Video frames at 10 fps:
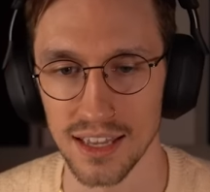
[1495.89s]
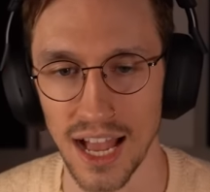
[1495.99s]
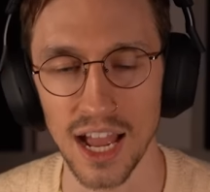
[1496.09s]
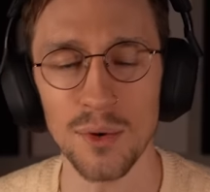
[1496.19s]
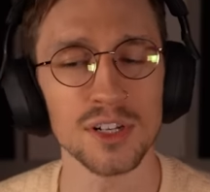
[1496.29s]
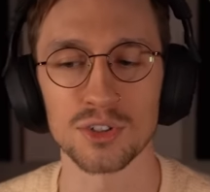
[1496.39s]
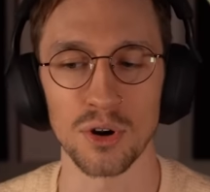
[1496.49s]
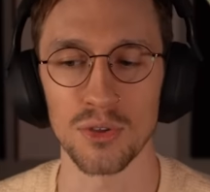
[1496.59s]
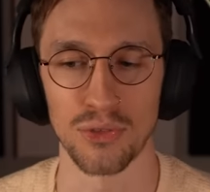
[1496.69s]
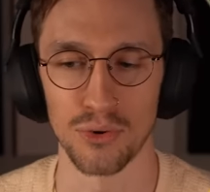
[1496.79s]
I always
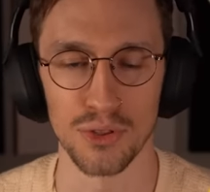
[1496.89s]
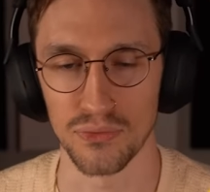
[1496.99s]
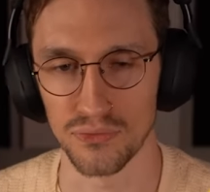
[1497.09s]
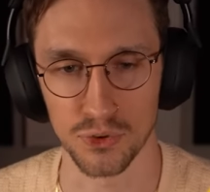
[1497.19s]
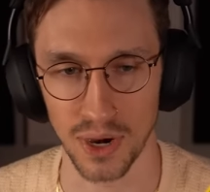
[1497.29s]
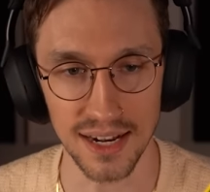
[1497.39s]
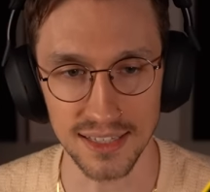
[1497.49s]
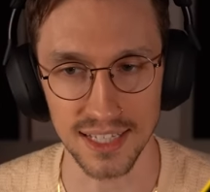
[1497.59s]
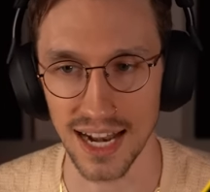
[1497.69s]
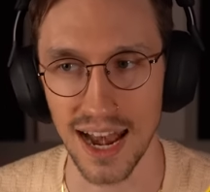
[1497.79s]
scroll through the credits
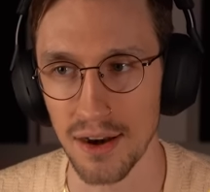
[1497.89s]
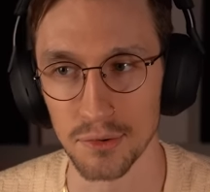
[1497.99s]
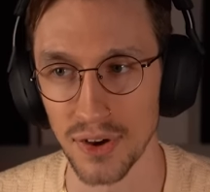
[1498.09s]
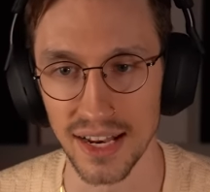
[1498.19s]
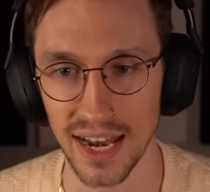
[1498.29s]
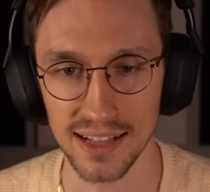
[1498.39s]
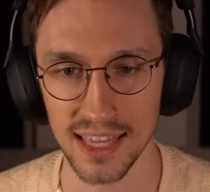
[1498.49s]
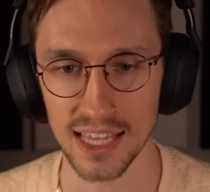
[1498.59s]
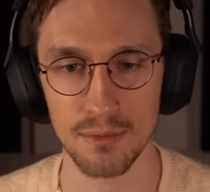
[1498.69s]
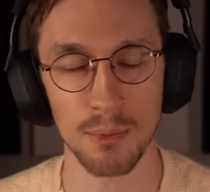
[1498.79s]
and I never find anything,
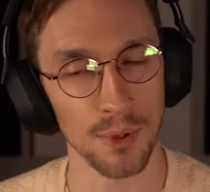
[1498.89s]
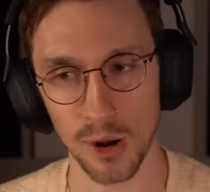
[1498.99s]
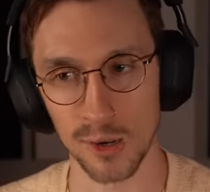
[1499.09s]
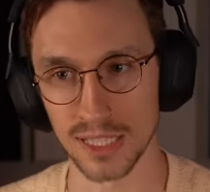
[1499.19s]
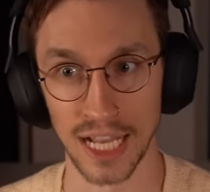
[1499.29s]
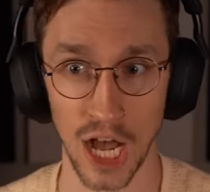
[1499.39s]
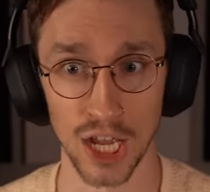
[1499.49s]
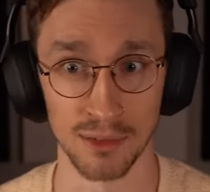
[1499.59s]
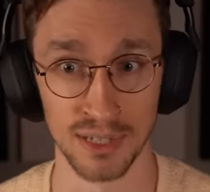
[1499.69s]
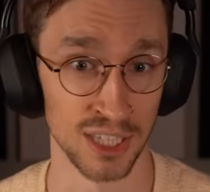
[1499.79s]
and then people are always like, oh,
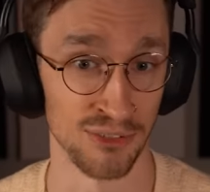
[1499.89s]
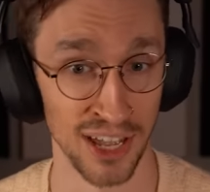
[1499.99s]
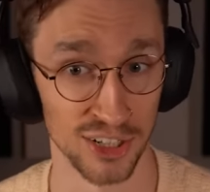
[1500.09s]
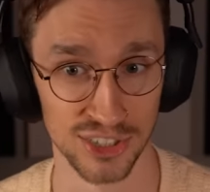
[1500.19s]
you missed the final